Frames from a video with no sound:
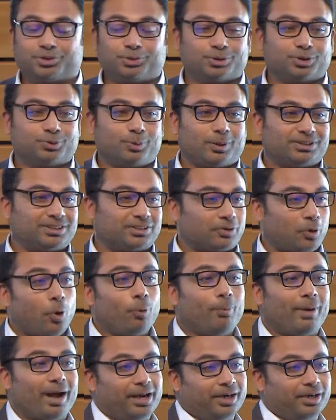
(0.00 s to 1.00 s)
who was once a
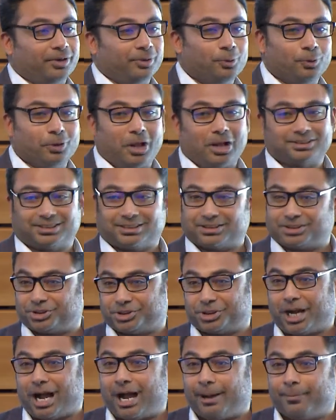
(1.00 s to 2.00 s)
coal miner who lost his
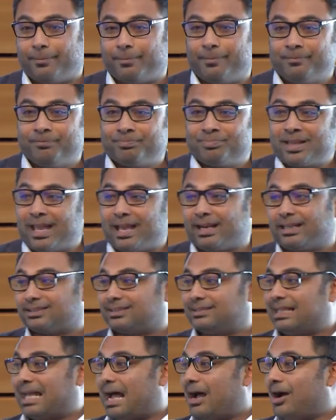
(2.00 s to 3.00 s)
job and
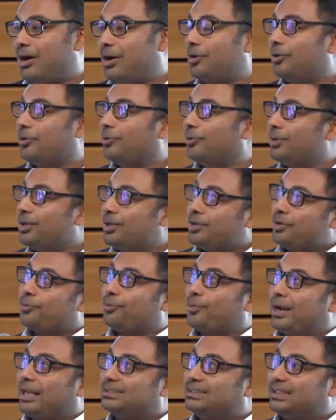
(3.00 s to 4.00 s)
is now
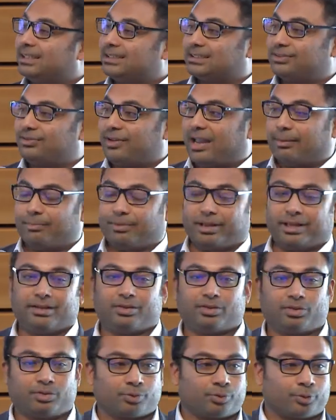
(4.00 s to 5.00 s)
raising his family
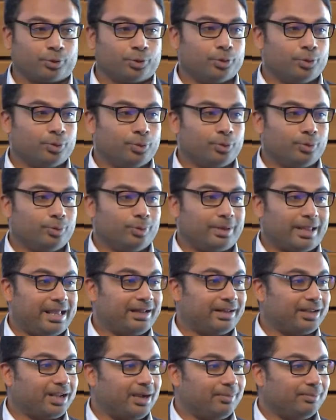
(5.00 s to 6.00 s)
through
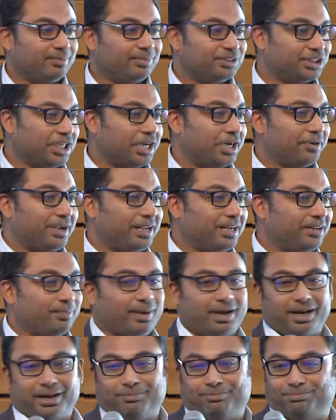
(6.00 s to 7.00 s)
income generated
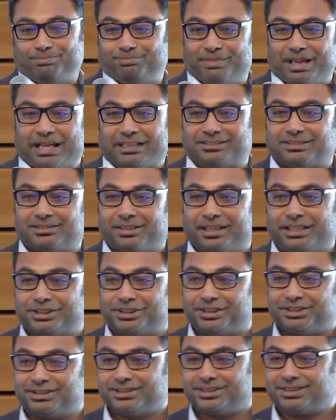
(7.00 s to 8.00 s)
by
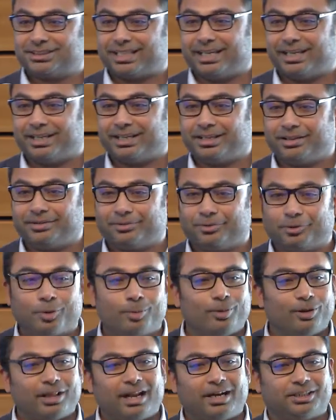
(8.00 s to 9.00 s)
installations in
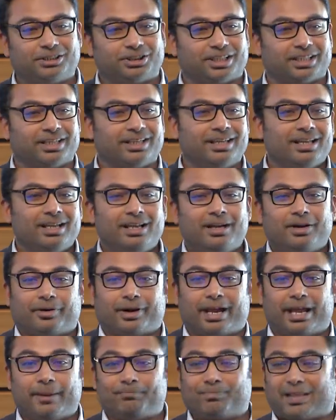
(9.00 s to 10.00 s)
renewable energy,
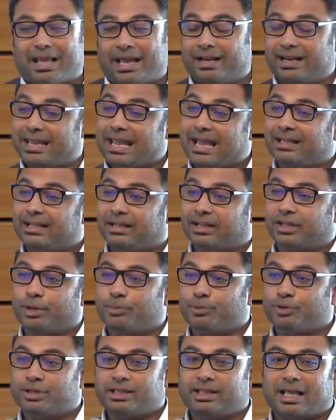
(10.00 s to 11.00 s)
right? And again, in a
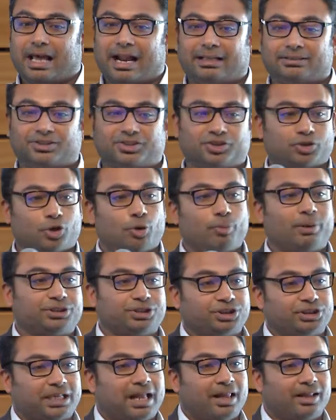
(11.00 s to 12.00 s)
community that has so
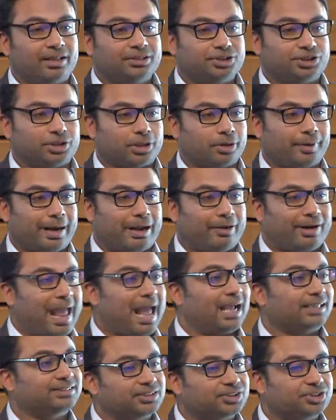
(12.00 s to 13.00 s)
much challenge around
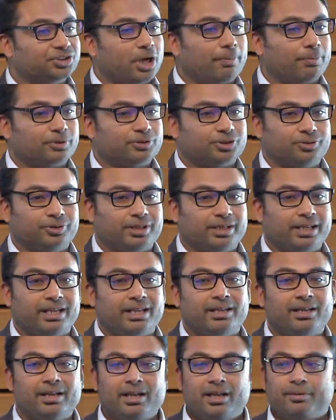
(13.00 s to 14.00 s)
access to
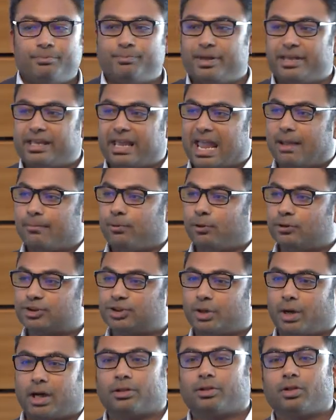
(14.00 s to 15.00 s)
opportunity, being able
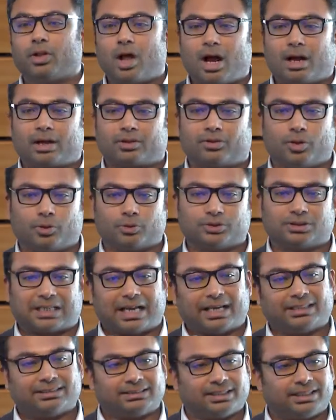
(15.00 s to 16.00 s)
to unlock those
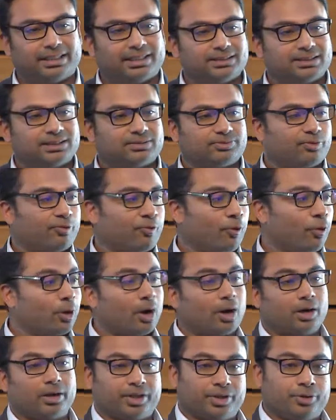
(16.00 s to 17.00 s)
ideas for
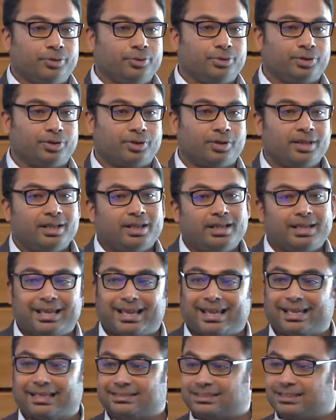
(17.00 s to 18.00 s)
our youth
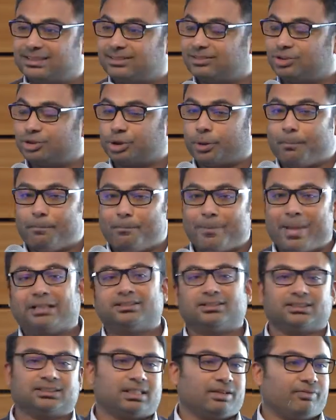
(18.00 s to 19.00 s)
is
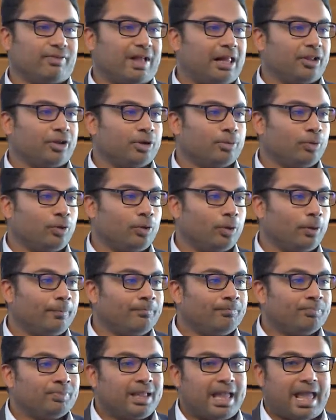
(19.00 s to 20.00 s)
tremendously valuable
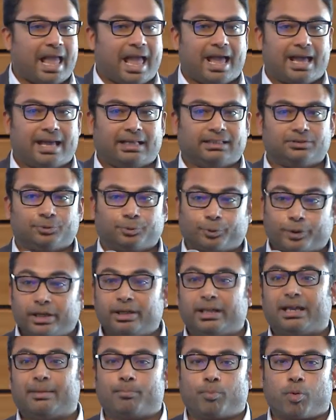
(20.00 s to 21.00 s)
and
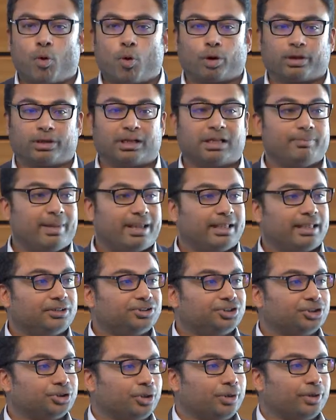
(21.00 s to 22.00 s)
really important in making
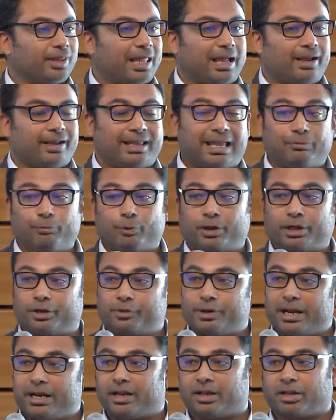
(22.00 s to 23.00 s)
sure that, again, we're
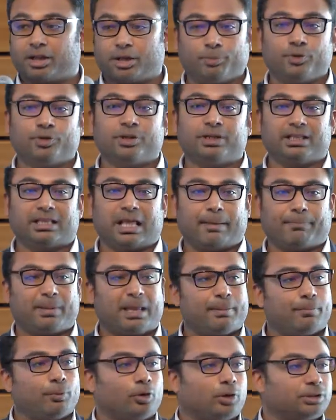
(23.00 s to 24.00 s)
creating a community that
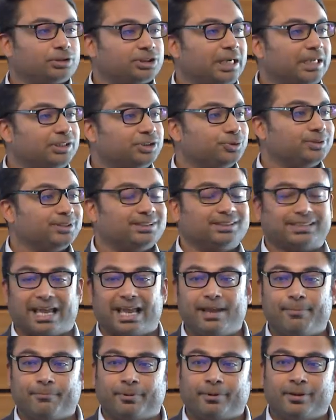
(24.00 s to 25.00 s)
people aren't trying to
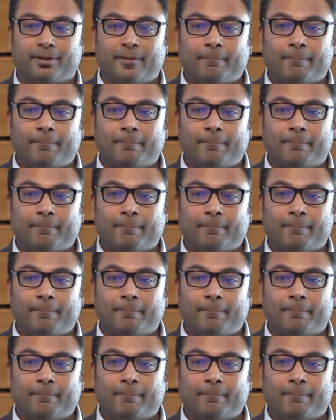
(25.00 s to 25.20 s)
escape.